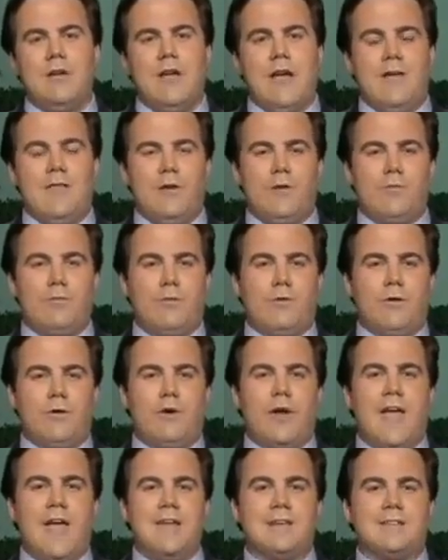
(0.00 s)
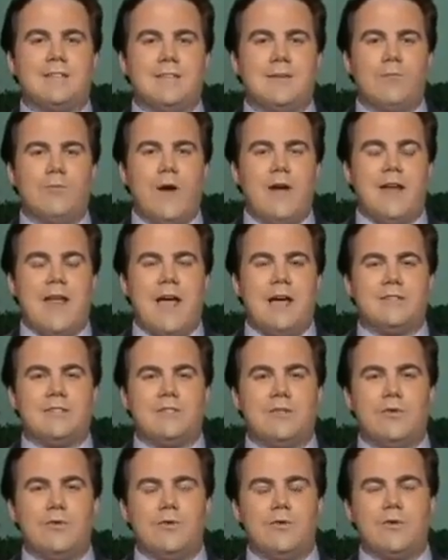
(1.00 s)
and they're canceling White House
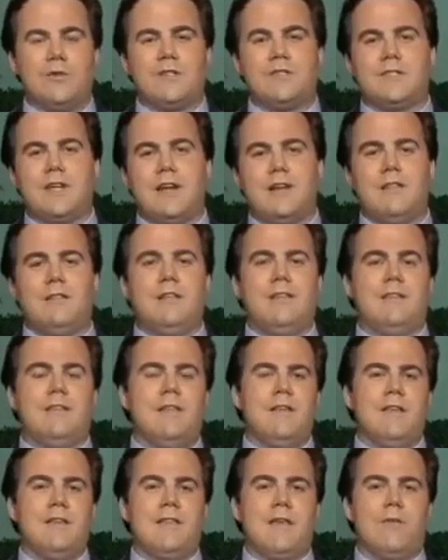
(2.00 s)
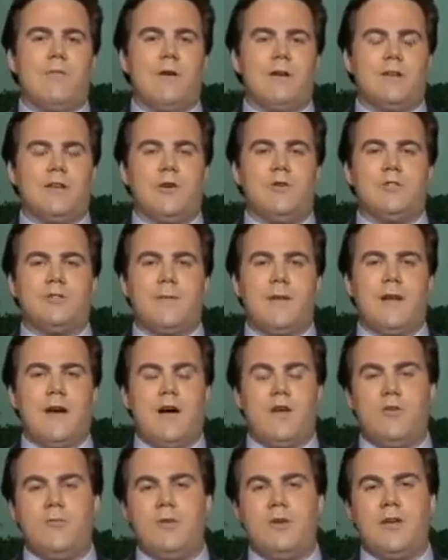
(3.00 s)
tours, suddenly they want to go spend
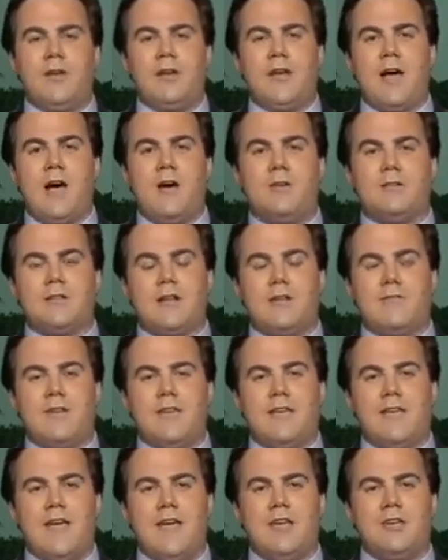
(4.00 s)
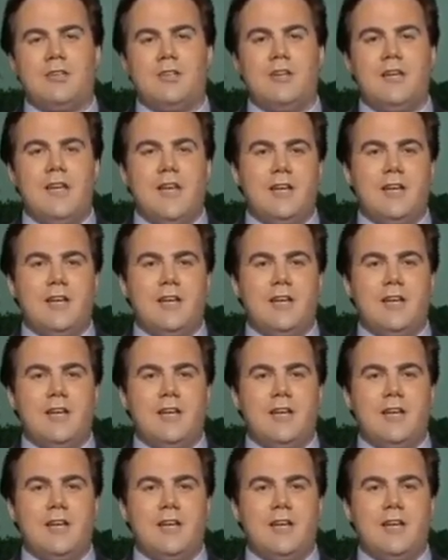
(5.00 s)
$100 million on a vacation.